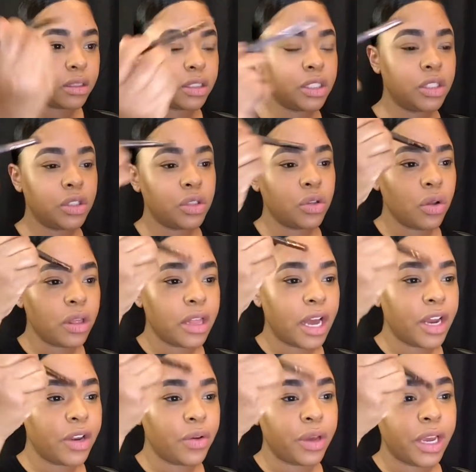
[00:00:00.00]
just so
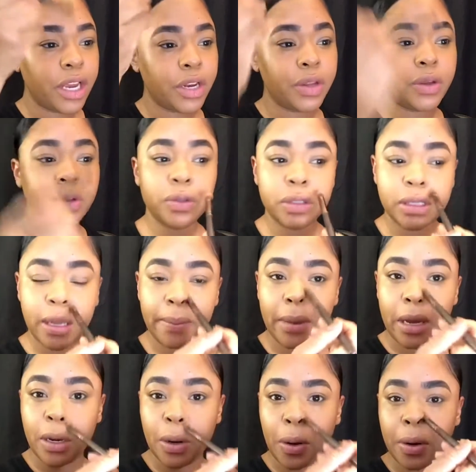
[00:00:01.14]
that you can use them
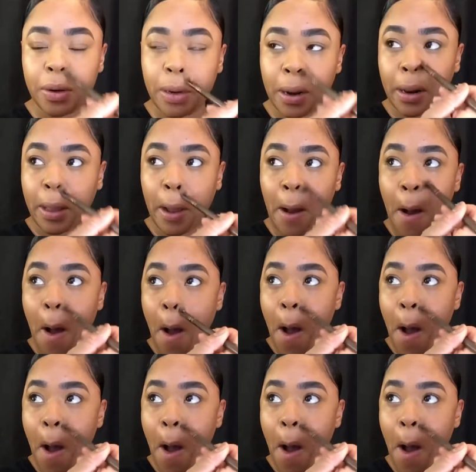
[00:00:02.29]
in your daily